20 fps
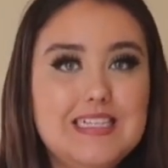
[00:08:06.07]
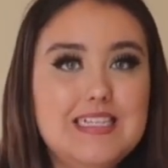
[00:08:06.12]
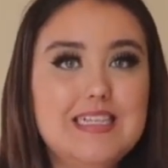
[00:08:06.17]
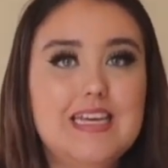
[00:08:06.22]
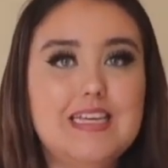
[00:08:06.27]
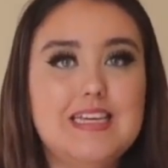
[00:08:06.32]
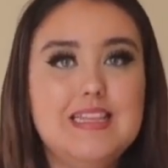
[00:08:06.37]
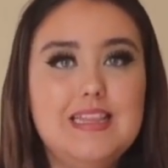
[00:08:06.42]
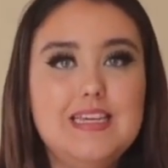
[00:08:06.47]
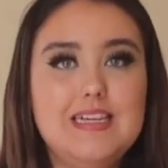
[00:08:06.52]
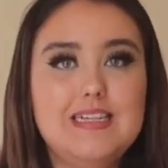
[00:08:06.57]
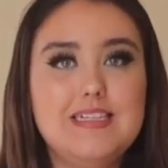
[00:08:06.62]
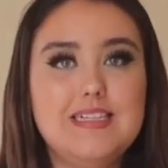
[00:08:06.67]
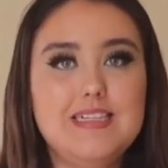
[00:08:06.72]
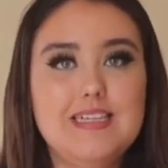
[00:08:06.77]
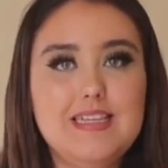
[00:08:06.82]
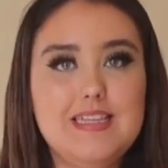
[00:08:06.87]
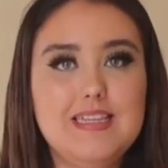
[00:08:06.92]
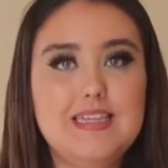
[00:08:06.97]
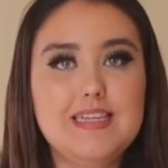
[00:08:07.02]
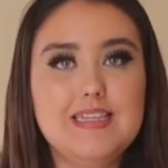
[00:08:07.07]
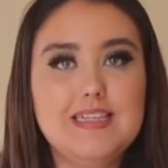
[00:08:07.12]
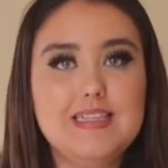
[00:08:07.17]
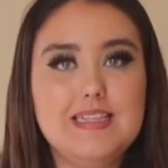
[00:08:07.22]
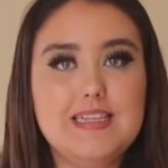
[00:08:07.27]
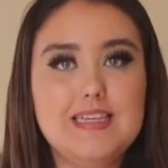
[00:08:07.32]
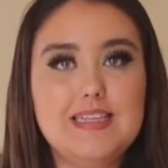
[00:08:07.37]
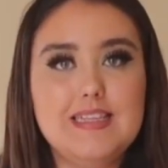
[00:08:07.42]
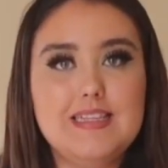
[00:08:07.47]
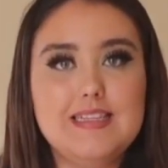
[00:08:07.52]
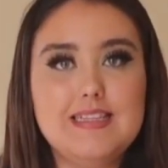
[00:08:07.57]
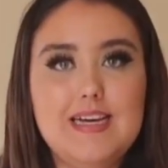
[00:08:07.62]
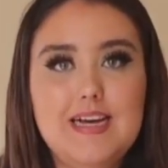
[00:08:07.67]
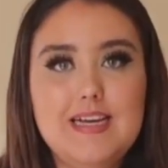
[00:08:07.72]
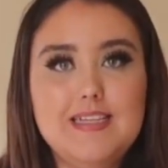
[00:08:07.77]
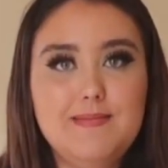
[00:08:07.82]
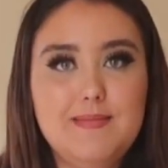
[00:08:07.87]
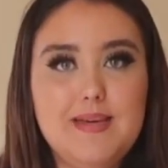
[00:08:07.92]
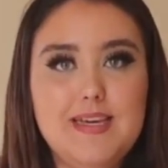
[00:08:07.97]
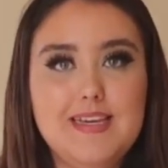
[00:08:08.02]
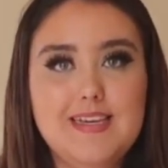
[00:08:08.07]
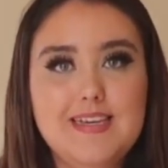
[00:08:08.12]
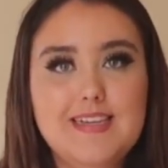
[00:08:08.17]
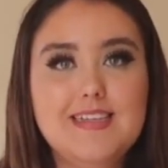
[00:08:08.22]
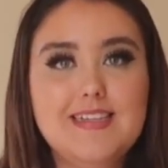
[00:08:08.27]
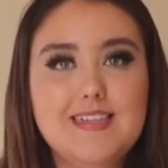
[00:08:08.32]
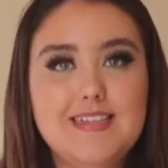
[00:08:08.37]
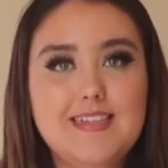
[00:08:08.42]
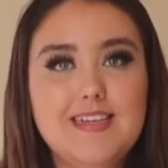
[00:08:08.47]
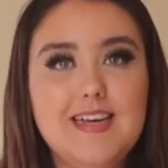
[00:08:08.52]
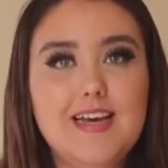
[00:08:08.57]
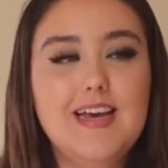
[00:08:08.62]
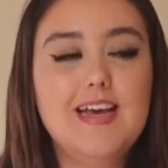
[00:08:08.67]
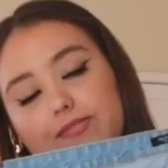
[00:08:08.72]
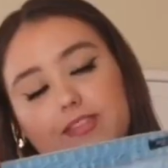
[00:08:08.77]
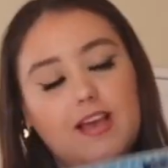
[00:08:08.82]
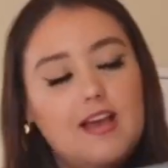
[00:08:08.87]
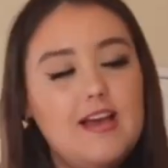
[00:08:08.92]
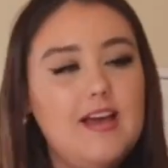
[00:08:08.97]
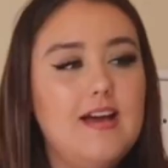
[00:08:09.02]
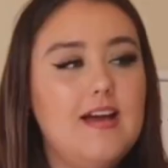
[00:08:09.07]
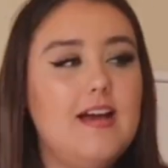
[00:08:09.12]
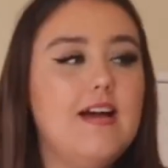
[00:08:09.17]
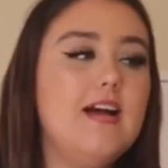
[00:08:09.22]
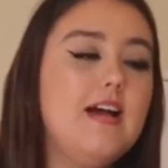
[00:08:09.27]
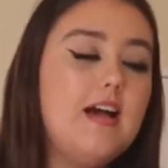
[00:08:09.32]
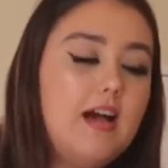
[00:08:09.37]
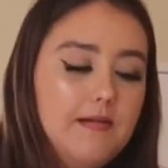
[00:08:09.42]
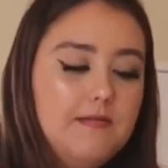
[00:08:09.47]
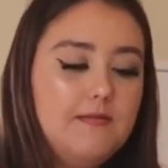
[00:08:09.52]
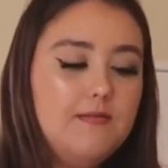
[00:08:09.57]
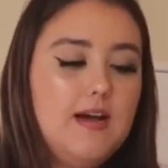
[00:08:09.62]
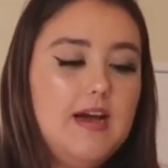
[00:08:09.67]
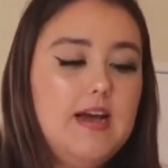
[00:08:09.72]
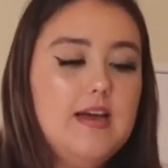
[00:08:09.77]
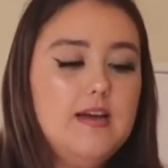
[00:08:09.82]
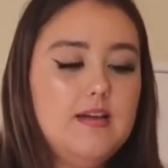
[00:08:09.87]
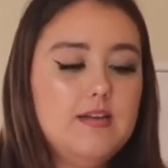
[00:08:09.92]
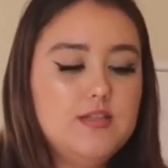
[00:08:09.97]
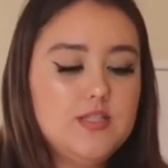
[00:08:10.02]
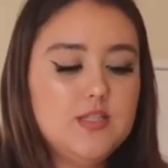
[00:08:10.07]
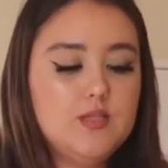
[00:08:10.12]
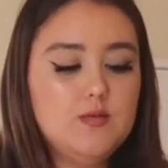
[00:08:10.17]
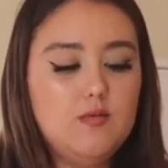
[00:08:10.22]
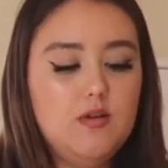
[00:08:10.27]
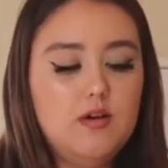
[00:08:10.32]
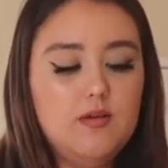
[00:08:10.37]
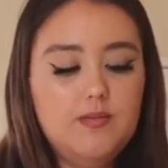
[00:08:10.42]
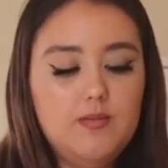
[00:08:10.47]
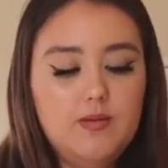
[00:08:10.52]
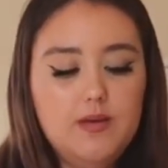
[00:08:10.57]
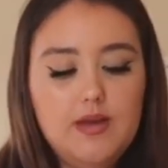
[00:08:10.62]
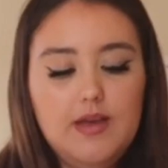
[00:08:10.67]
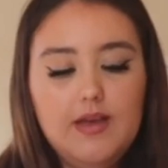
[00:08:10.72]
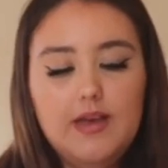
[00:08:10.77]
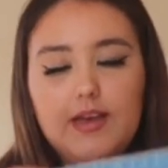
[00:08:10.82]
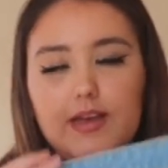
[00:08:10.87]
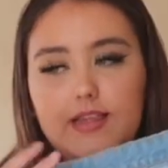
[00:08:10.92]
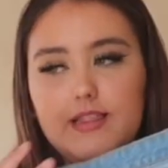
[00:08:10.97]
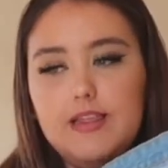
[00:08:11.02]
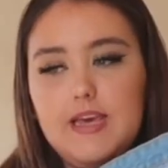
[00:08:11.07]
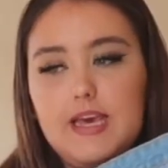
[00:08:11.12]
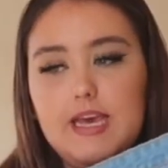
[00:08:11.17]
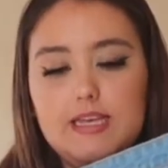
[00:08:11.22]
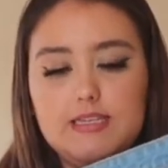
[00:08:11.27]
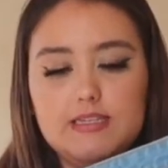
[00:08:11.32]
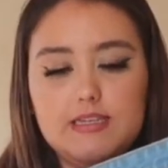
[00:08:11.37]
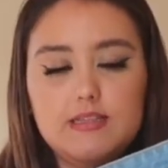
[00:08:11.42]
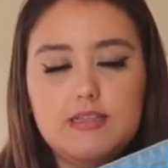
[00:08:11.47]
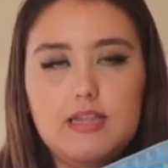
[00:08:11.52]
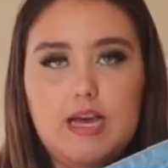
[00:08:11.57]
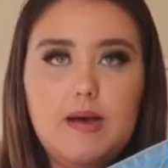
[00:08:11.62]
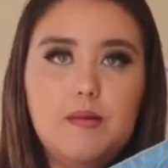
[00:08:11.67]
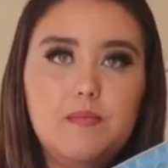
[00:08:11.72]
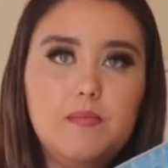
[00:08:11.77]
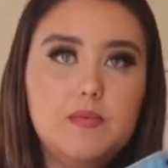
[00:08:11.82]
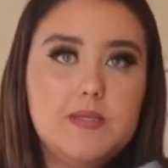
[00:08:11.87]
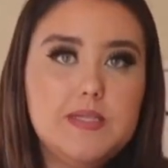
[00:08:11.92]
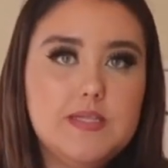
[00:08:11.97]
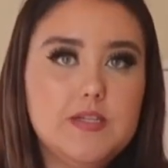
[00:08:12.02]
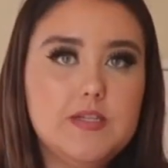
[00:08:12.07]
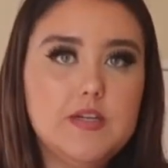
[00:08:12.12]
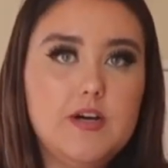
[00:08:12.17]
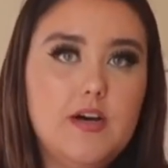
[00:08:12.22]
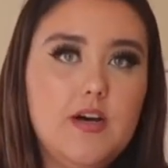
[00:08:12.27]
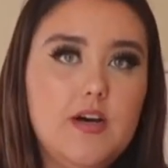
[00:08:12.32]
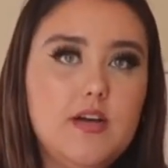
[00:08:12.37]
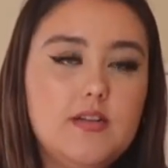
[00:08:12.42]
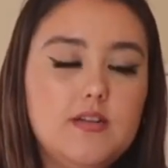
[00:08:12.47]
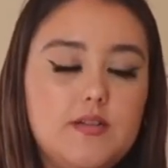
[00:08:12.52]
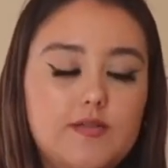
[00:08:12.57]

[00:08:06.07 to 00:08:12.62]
like, literally, like, they're beside me. I might swap these and that skirt